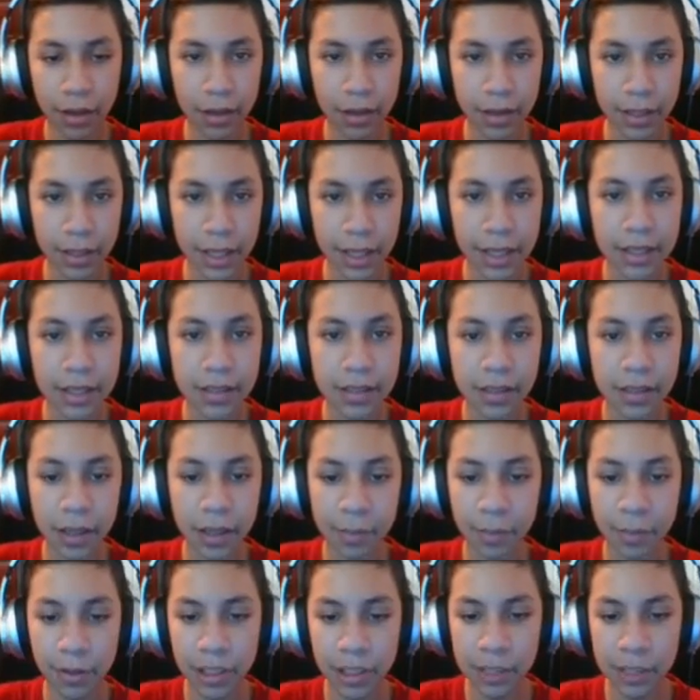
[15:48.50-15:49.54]
Yes, our
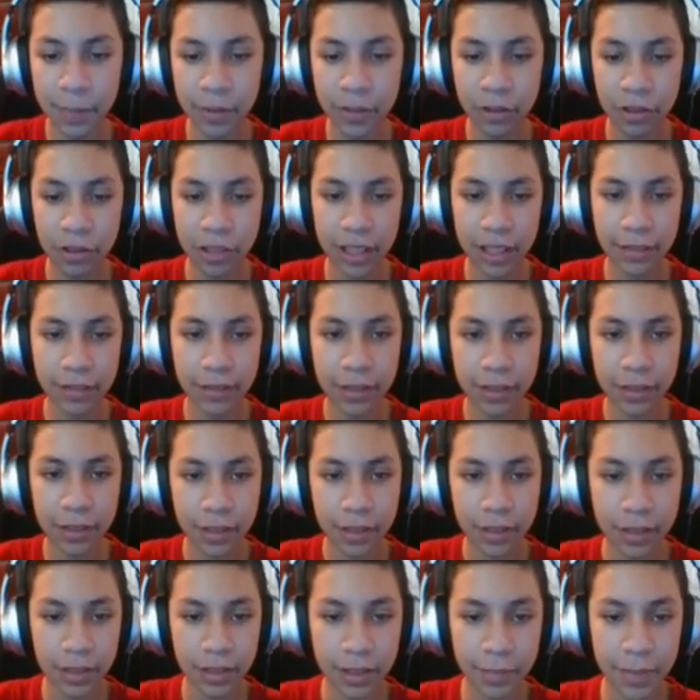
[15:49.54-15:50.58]
pearl has been retrieved
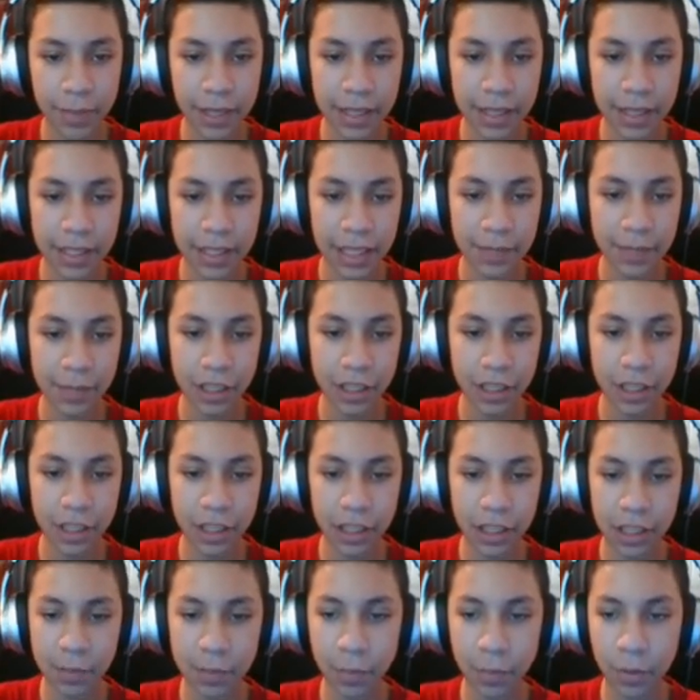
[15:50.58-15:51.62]
because I am such a
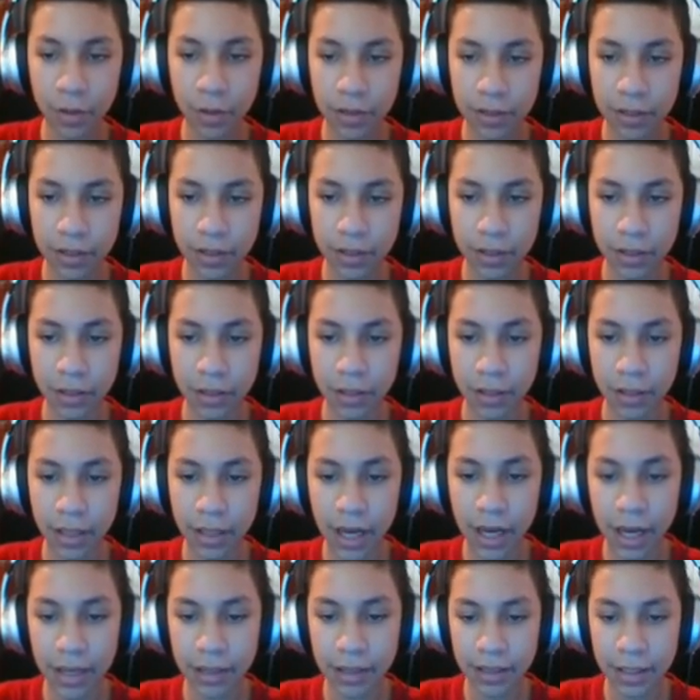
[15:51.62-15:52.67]
good sport.
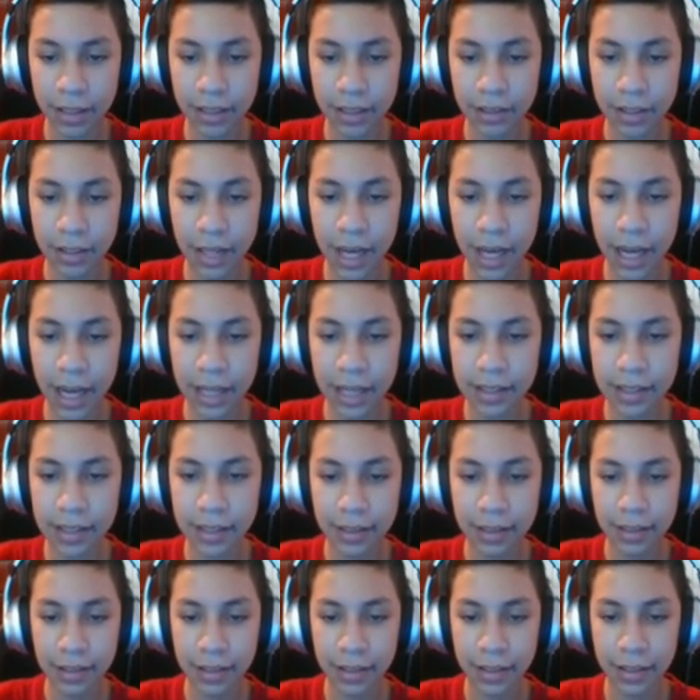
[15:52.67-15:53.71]
God, can you not?
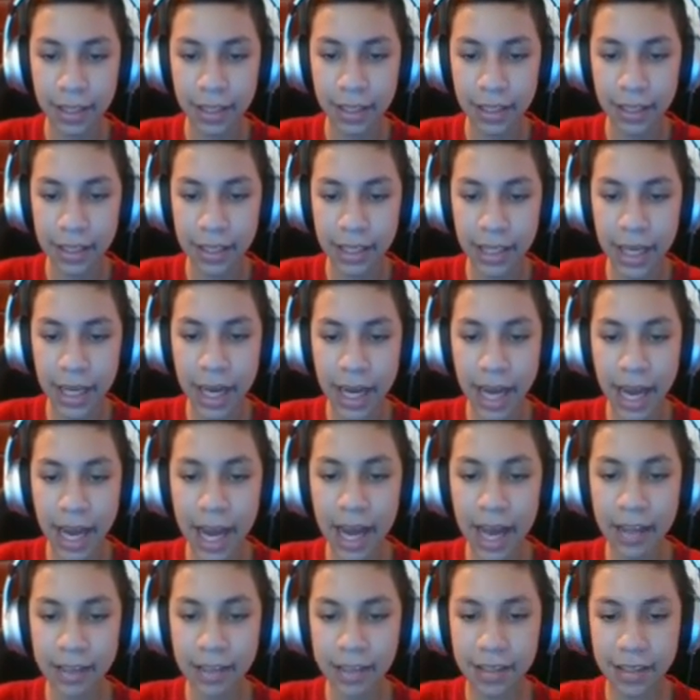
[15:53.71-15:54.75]
Can you
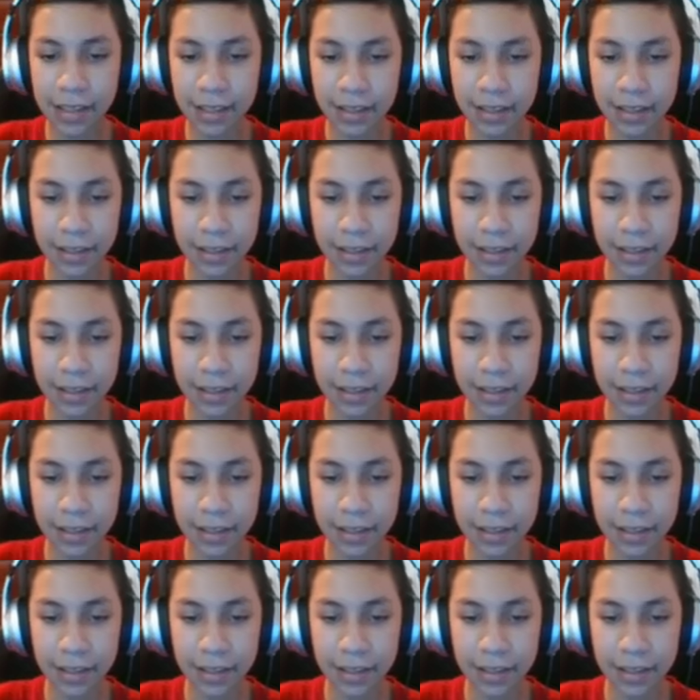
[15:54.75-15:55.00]
not?